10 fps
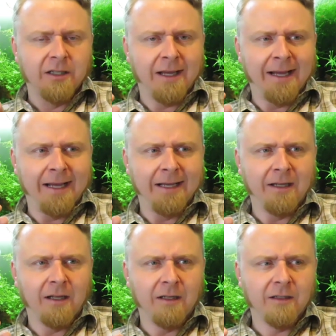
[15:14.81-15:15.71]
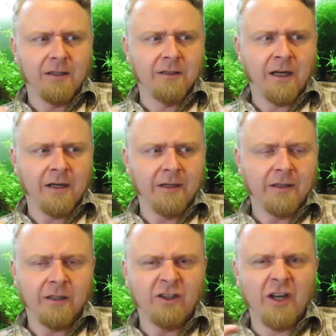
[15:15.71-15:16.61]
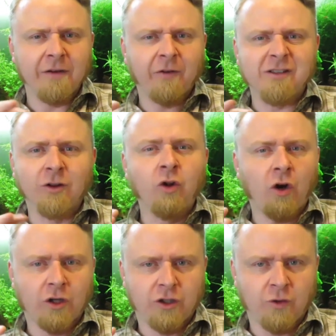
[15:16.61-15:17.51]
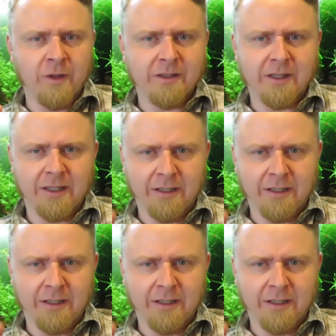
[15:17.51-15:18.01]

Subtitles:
coniferous look to it.